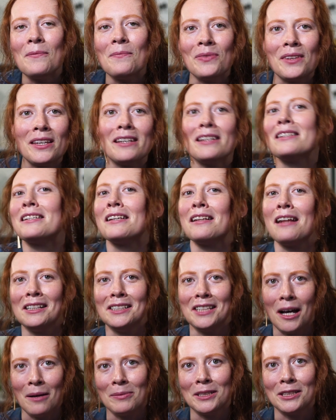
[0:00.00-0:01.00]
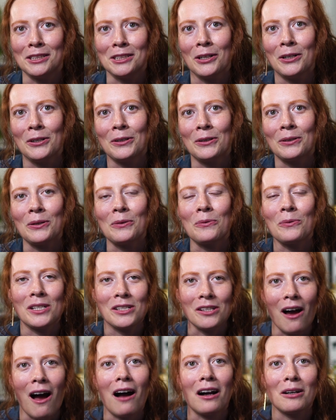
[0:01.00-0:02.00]
In today's episode, we
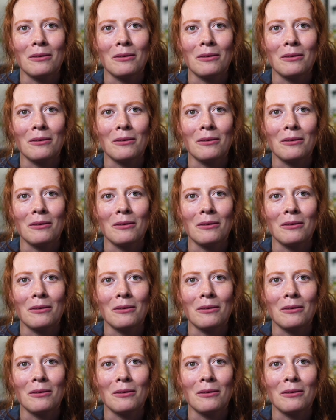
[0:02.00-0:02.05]
talk